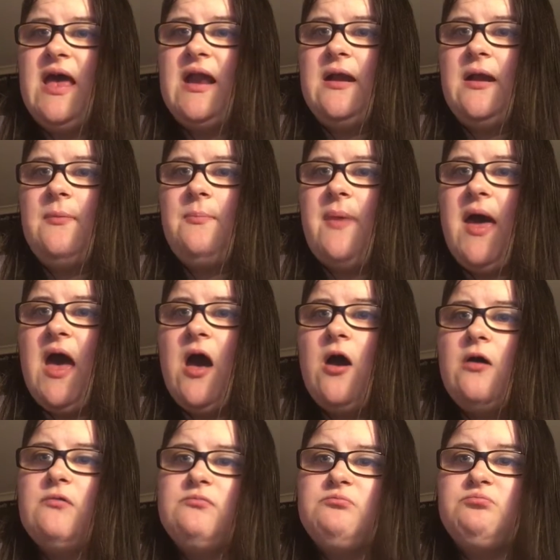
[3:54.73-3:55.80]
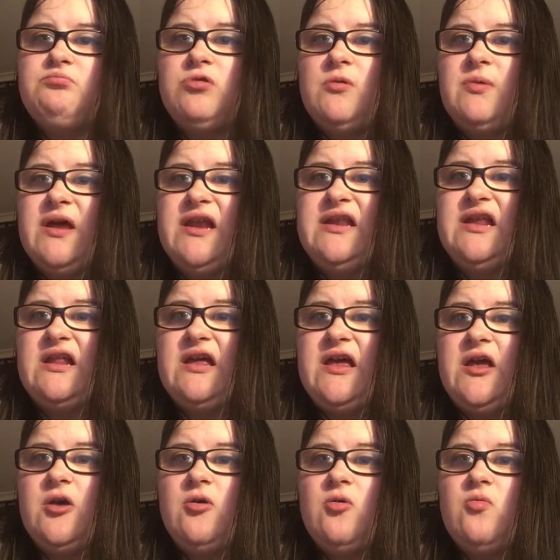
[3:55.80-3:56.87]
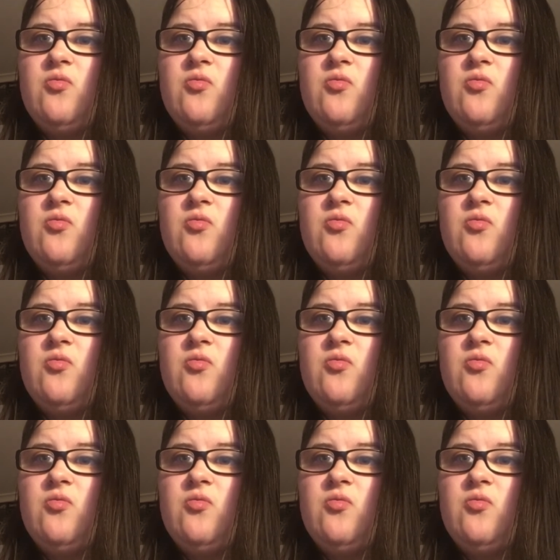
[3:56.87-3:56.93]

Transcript: in about probably nearly